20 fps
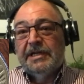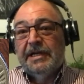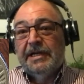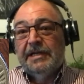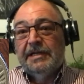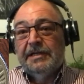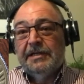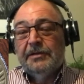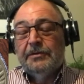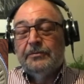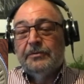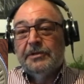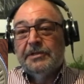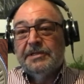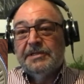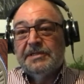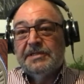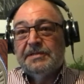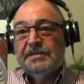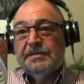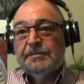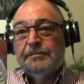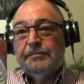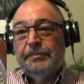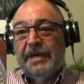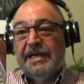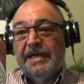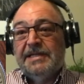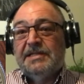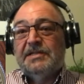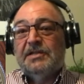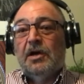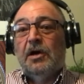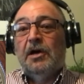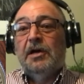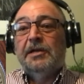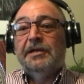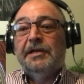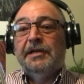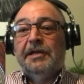And it was based
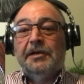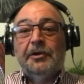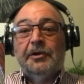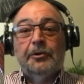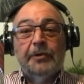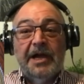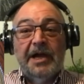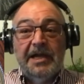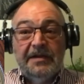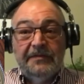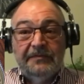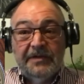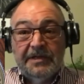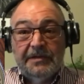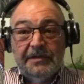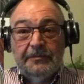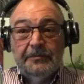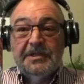on an engraving,